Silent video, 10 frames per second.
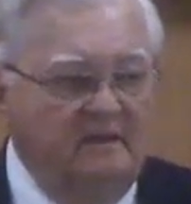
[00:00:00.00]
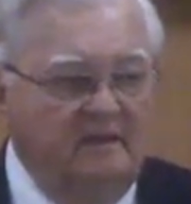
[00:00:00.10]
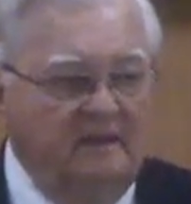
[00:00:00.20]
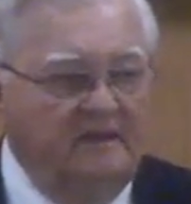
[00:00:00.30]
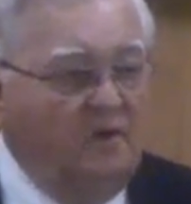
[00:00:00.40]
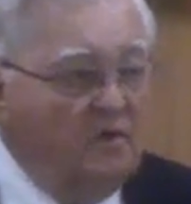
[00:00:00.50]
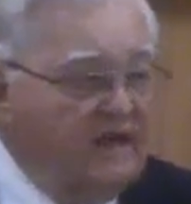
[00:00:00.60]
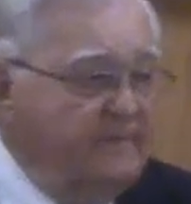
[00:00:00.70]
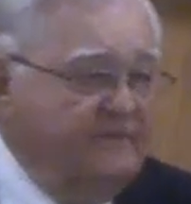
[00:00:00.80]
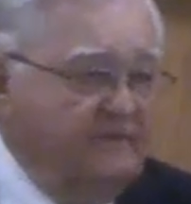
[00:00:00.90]
and you don't
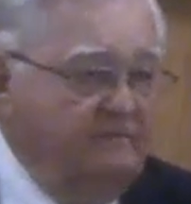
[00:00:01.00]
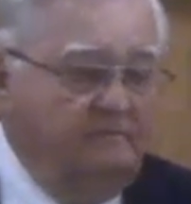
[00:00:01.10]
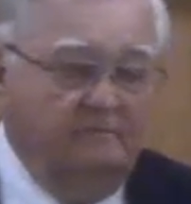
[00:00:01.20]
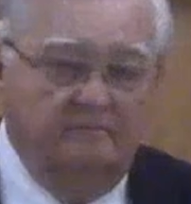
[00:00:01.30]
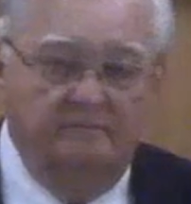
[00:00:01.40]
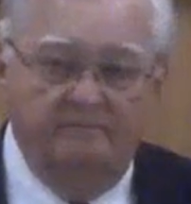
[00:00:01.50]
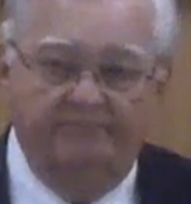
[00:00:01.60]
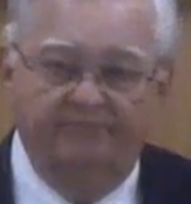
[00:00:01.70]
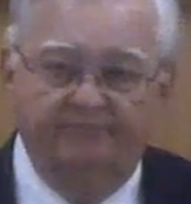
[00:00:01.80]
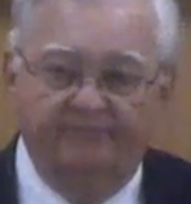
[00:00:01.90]
keep them,
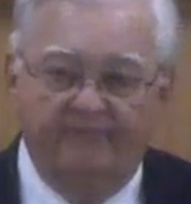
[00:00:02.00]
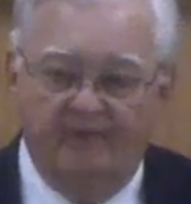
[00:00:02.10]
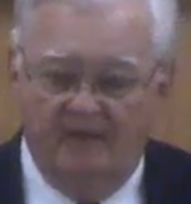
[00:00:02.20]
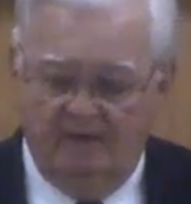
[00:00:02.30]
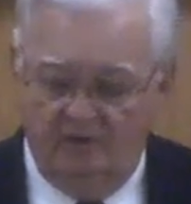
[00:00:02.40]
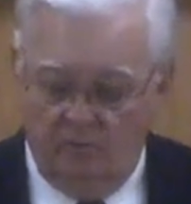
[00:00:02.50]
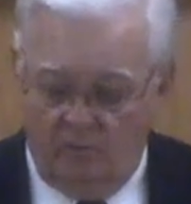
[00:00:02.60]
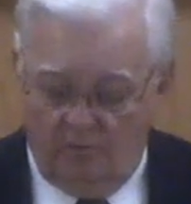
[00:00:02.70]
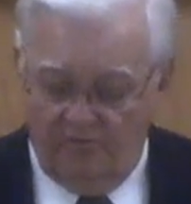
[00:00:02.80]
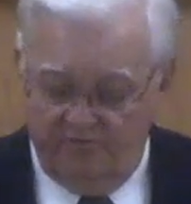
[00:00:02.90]
you're
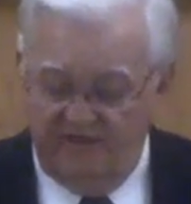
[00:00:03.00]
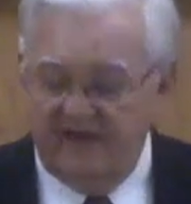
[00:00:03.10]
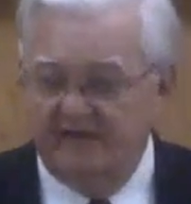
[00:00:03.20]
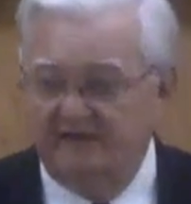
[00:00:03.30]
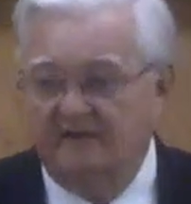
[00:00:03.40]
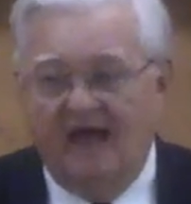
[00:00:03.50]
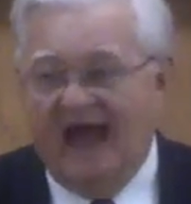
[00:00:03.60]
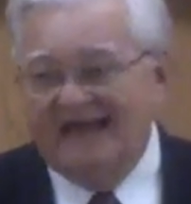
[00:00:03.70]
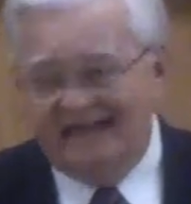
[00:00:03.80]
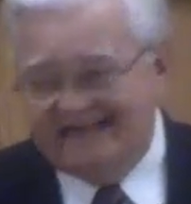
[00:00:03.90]
worthy of death.
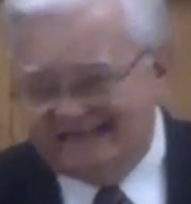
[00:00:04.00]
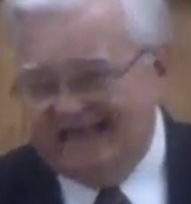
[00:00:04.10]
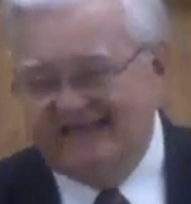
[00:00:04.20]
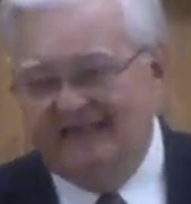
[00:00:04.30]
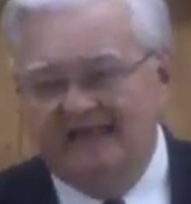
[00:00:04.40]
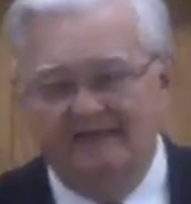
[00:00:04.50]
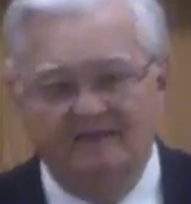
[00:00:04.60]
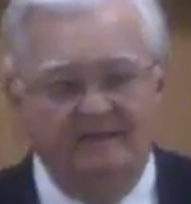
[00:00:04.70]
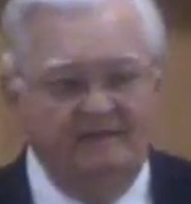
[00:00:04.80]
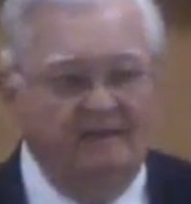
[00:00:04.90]
I didn't say that.
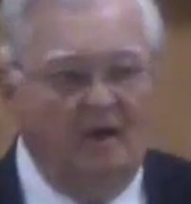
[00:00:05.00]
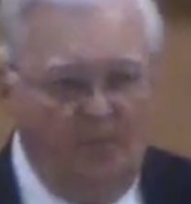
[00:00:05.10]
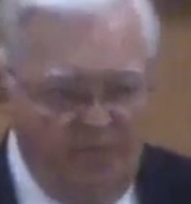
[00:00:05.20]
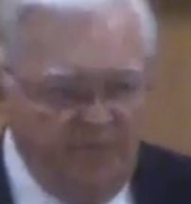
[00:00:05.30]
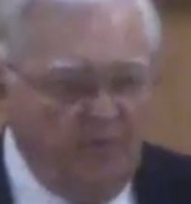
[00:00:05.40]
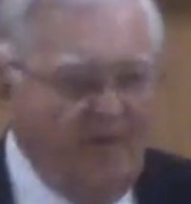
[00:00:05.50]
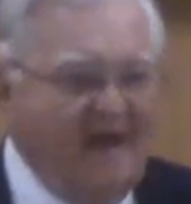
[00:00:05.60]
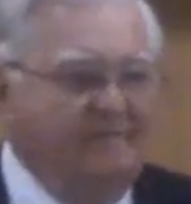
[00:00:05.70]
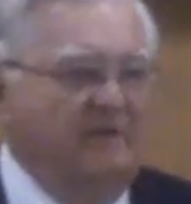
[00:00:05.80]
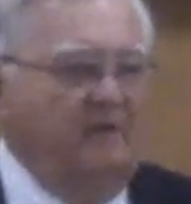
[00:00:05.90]
Open your
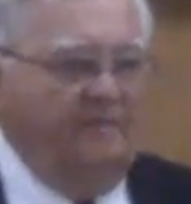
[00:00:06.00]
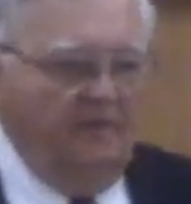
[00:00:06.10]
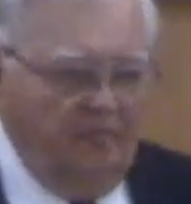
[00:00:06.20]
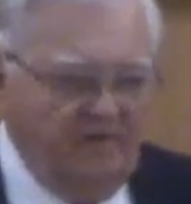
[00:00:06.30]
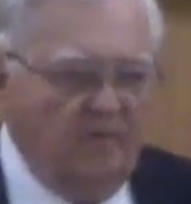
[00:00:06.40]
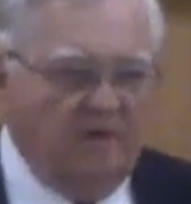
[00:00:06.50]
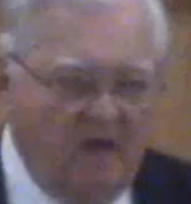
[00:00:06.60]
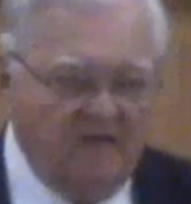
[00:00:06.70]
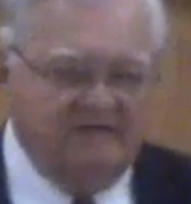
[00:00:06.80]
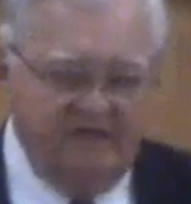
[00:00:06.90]
Bible up and read what
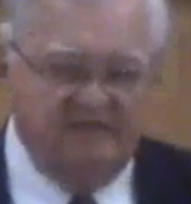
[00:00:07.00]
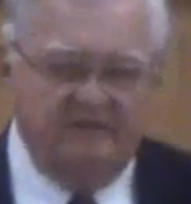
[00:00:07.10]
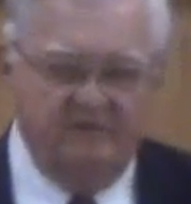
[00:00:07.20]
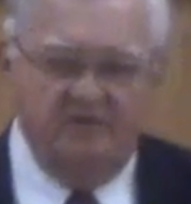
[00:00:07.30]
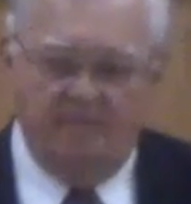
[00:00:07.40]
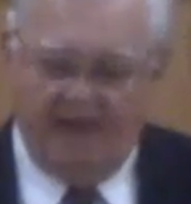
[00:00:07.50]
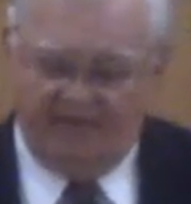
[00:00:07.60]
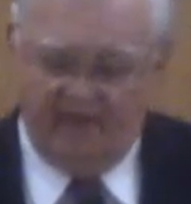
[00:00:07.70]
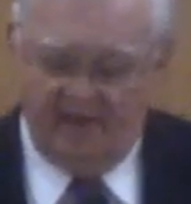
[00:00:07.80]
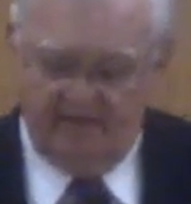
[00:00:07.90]
God says to you about that.